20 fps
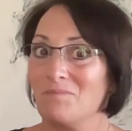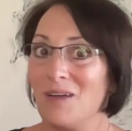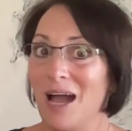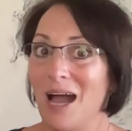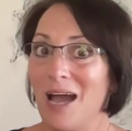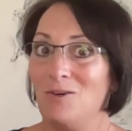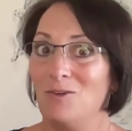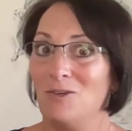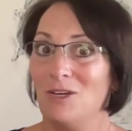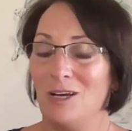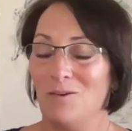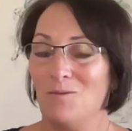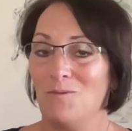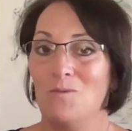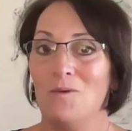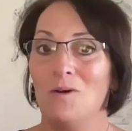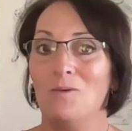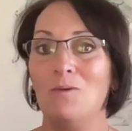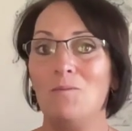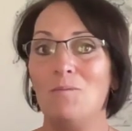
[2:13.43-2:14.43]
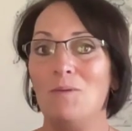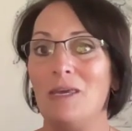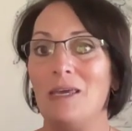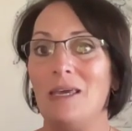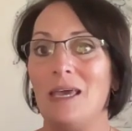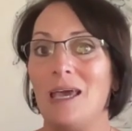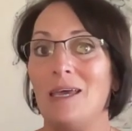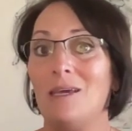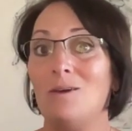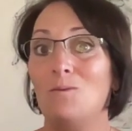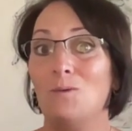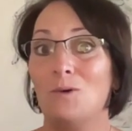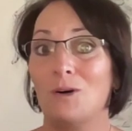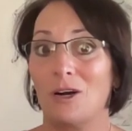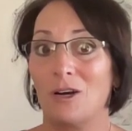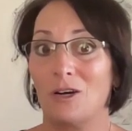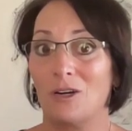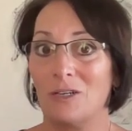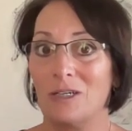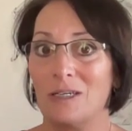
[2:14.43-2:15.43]
I don't know. What would be a
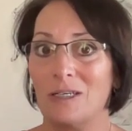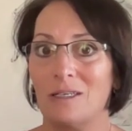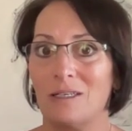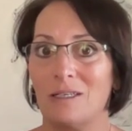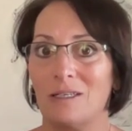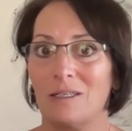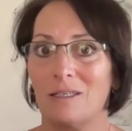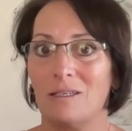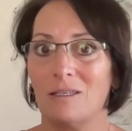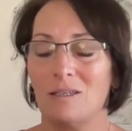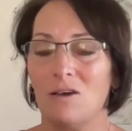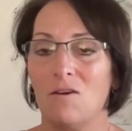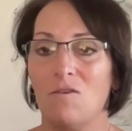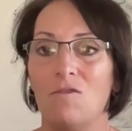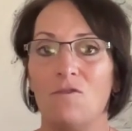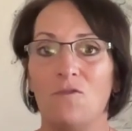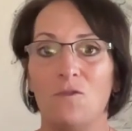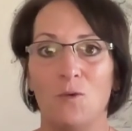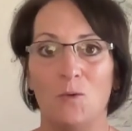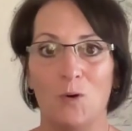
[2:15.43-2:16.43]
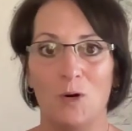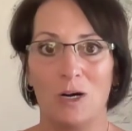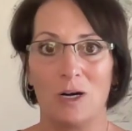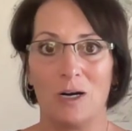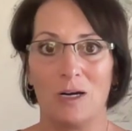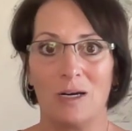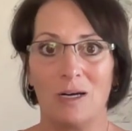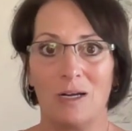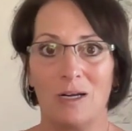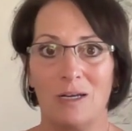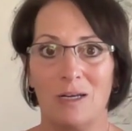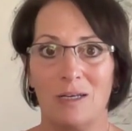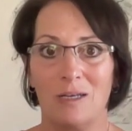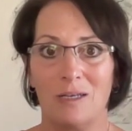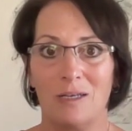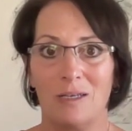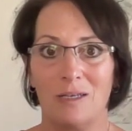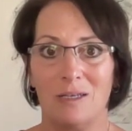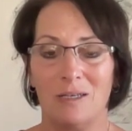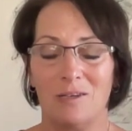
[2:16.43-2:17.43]
word for
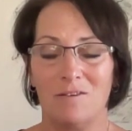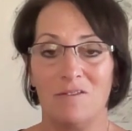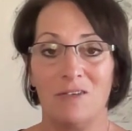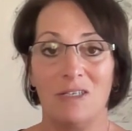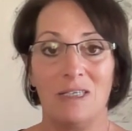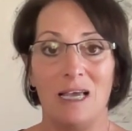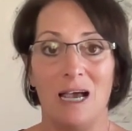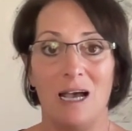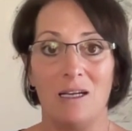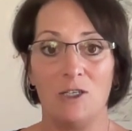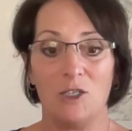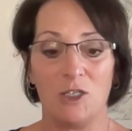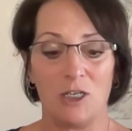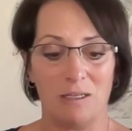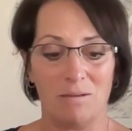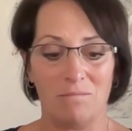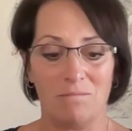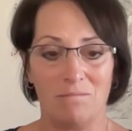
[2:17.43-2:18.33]
physiology?